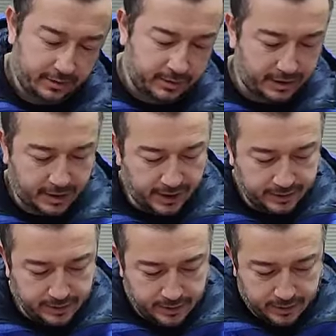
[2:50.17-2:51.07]
We have a
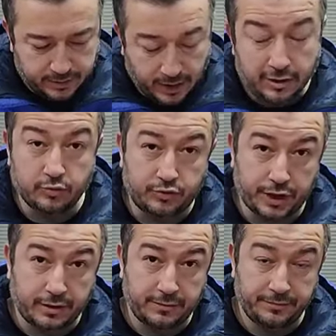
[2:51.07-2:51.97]
steering set
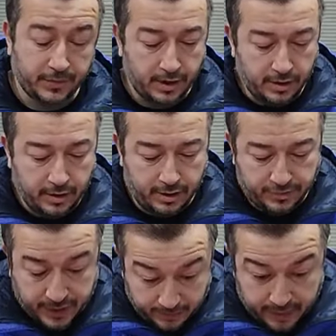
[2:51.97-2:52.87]
today. We will open
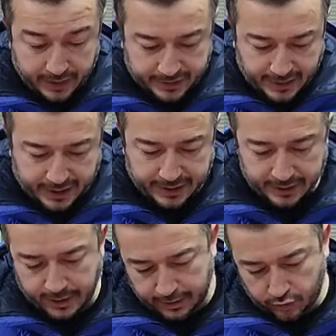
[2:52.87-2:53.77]
it. What's
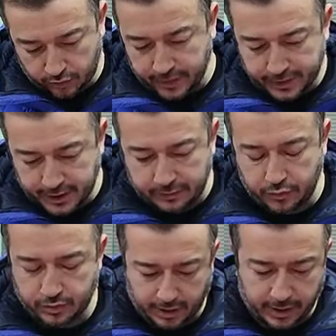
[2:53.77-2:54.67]
inside? We'll see
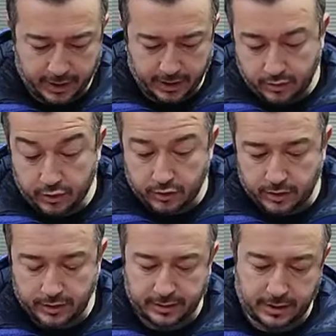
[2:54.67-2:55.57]
a little bit about it.
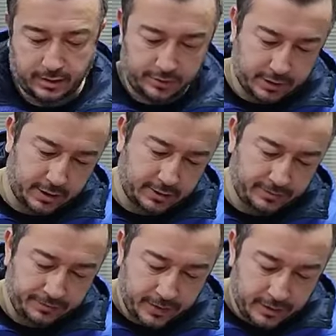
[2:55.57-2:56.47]
We will
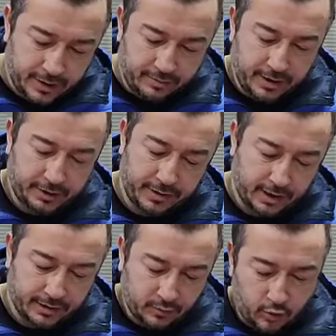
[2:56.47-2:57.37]
talk. We will
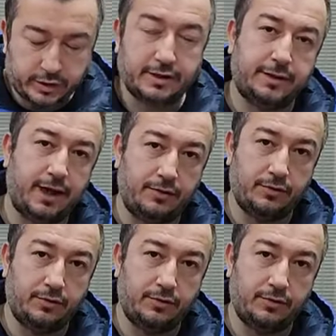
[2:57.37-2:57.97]
review this product.